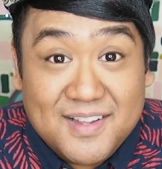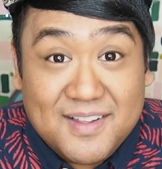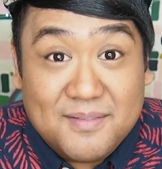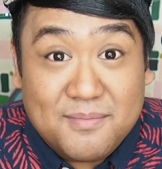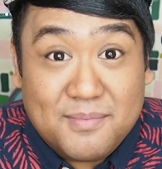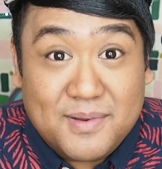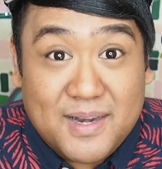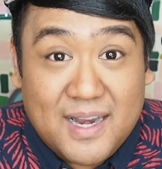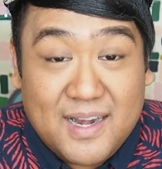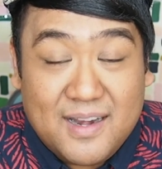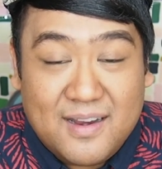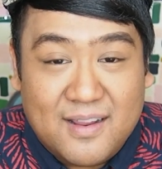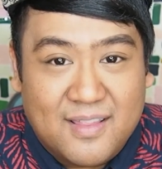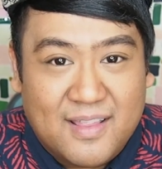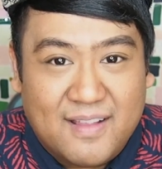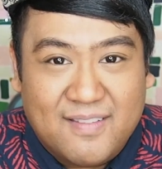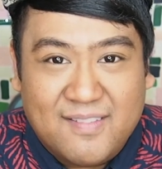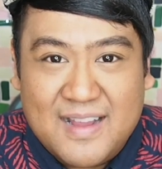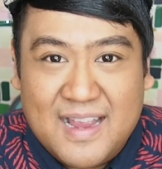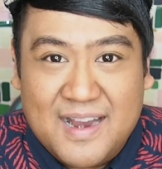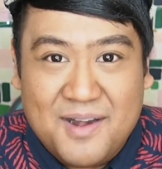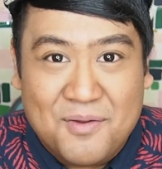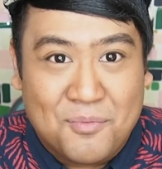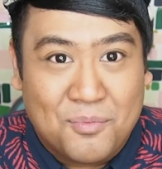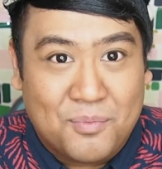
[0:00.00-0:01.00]
But that's
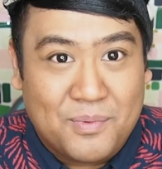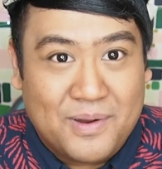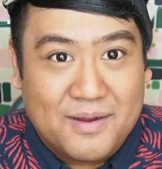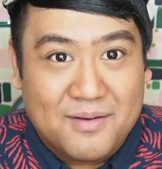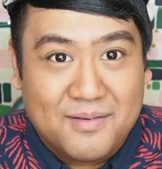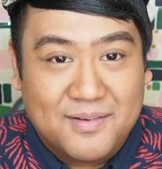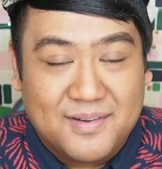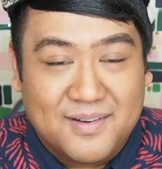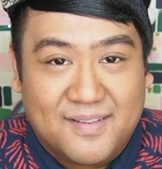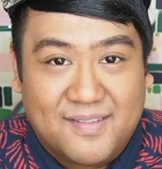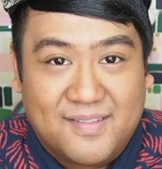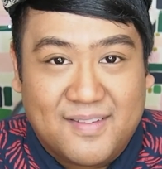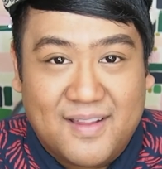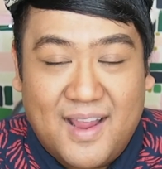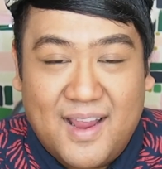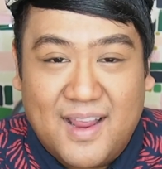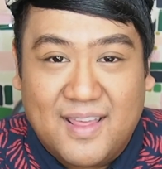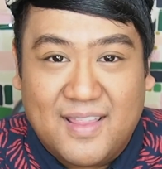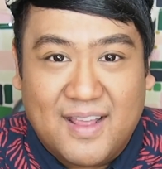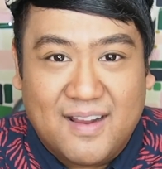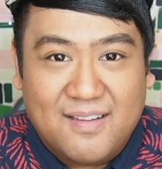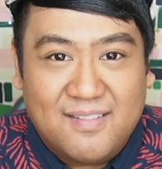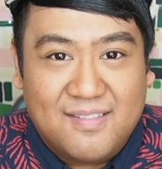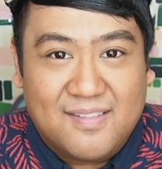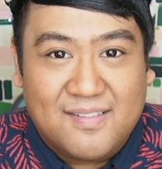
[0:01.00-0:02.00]
kind of weird to say.
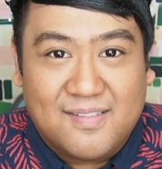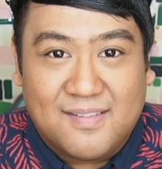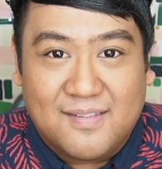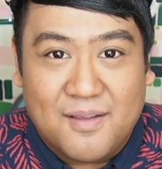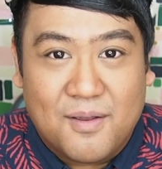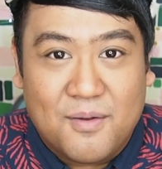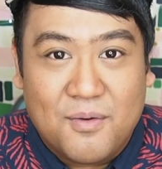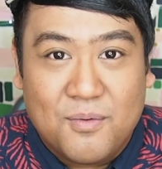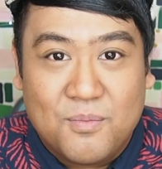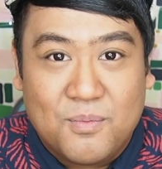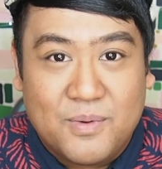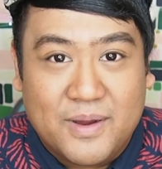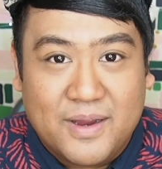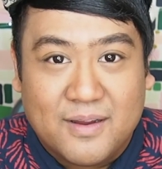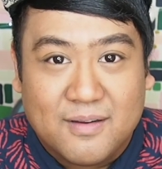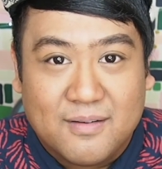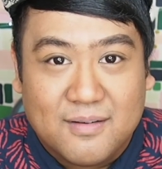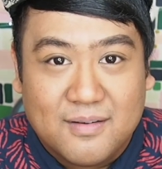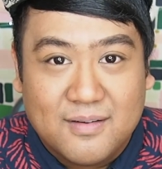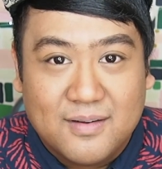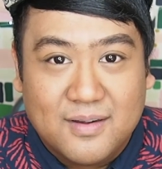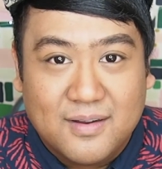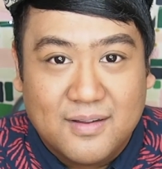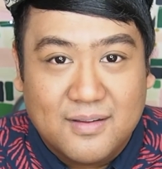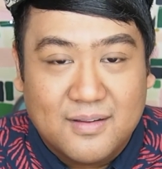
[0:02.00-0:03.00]
That's so
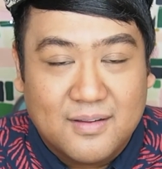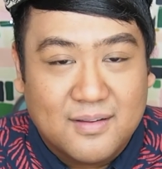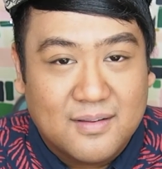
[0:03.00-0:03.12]
weird.